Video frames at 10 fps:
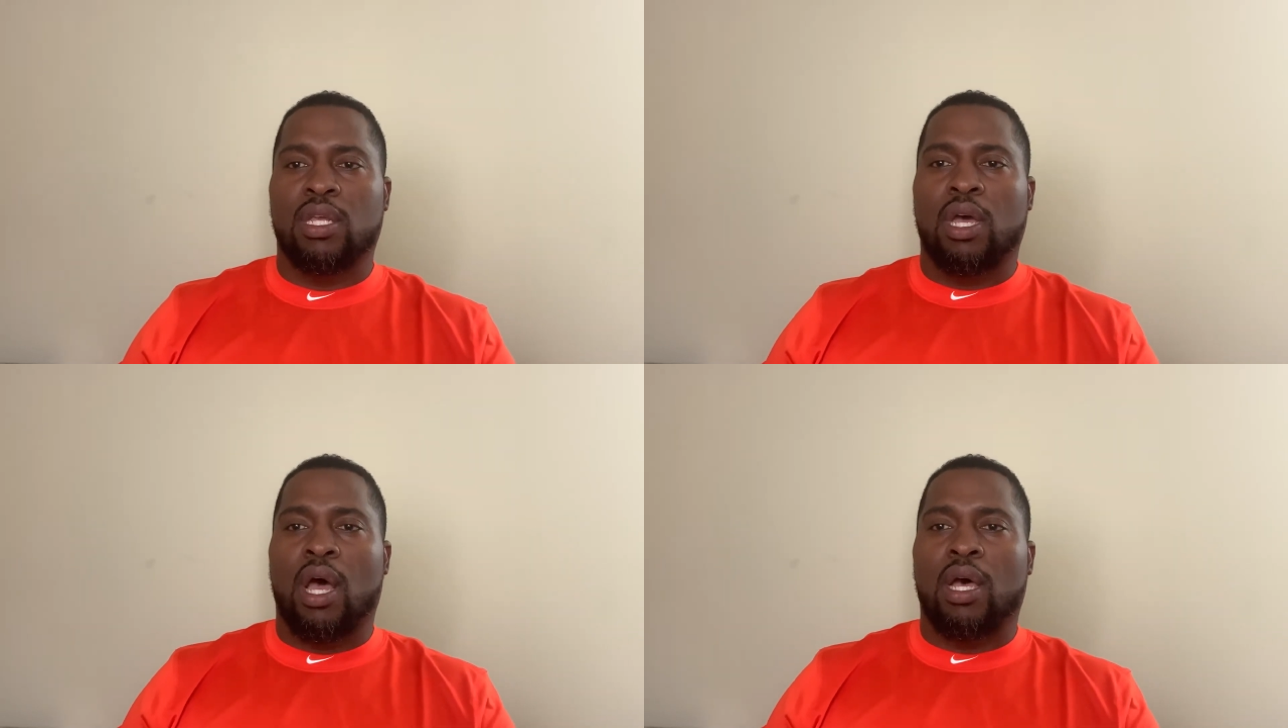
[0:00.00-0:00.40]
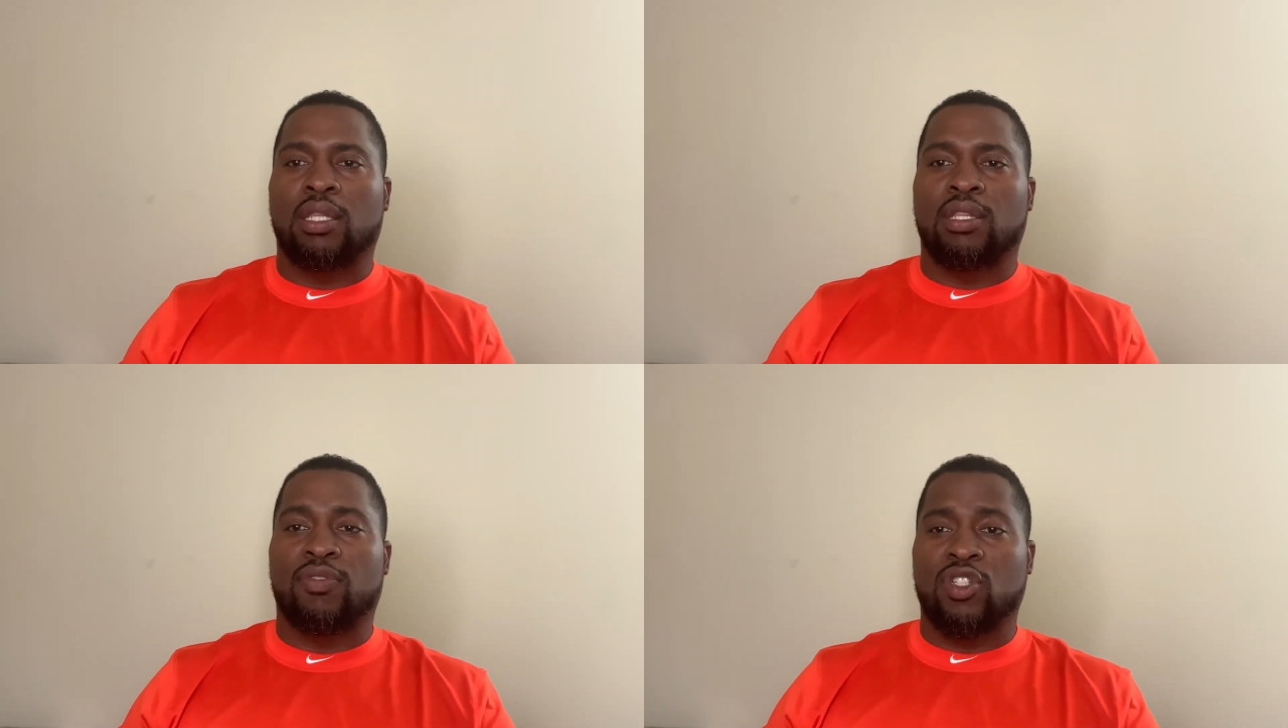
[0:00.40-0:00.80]

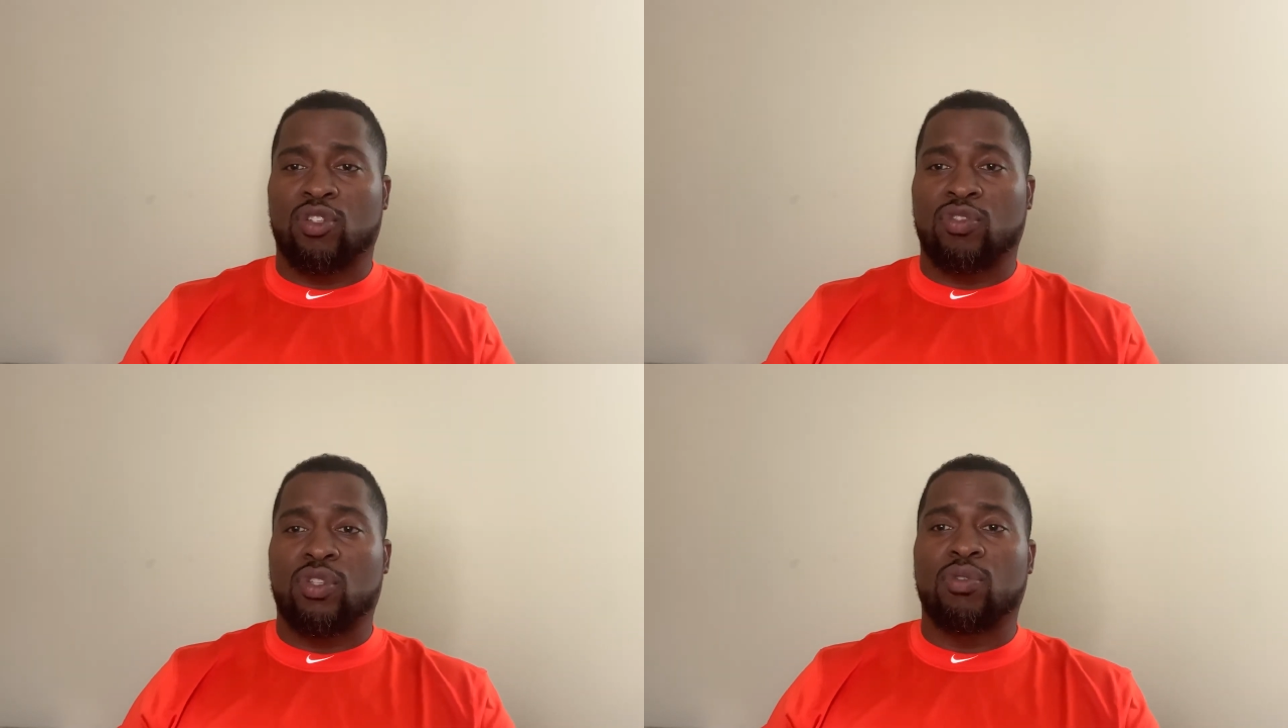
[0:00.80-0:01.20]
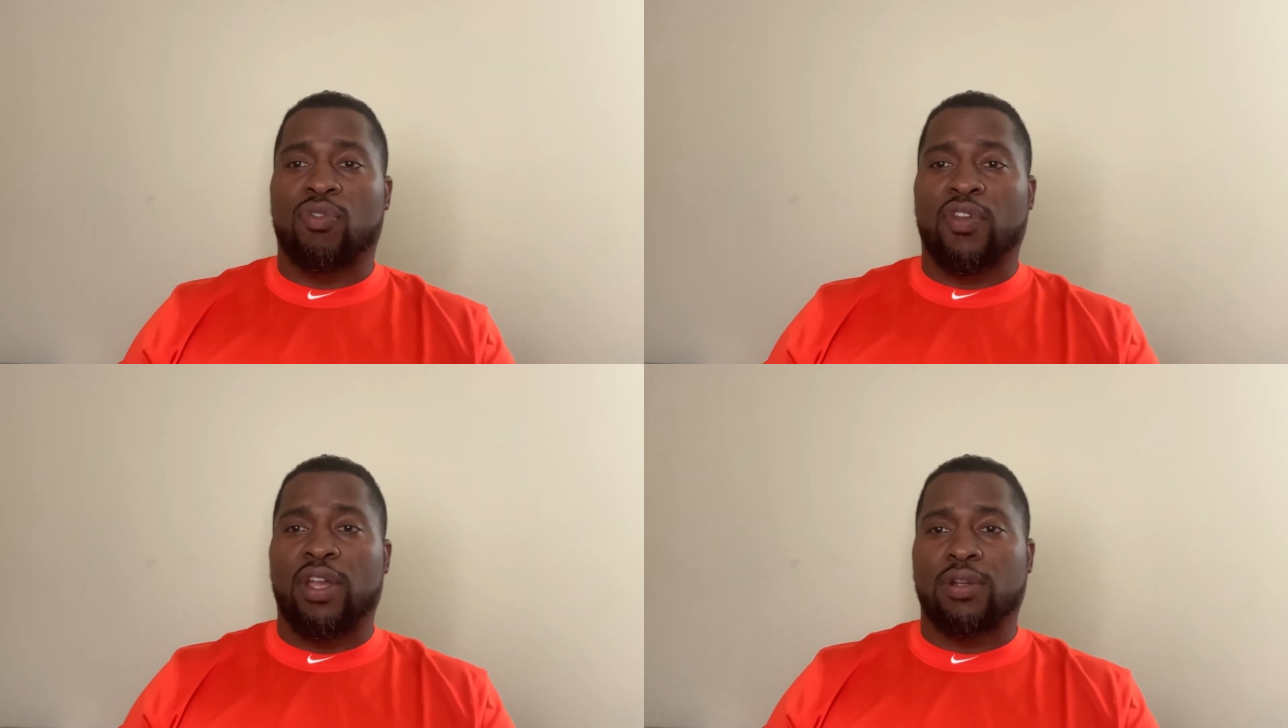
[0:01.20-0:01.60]
the Division of Student
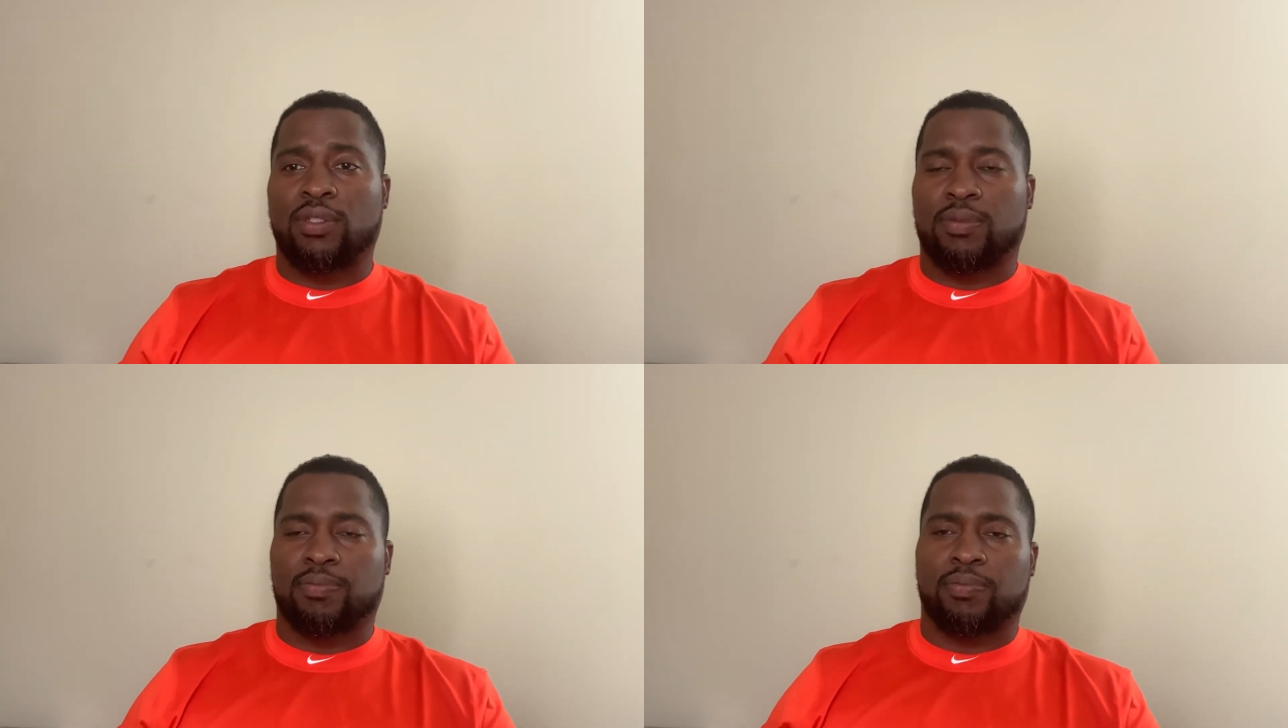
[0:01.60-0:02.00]
Affairs.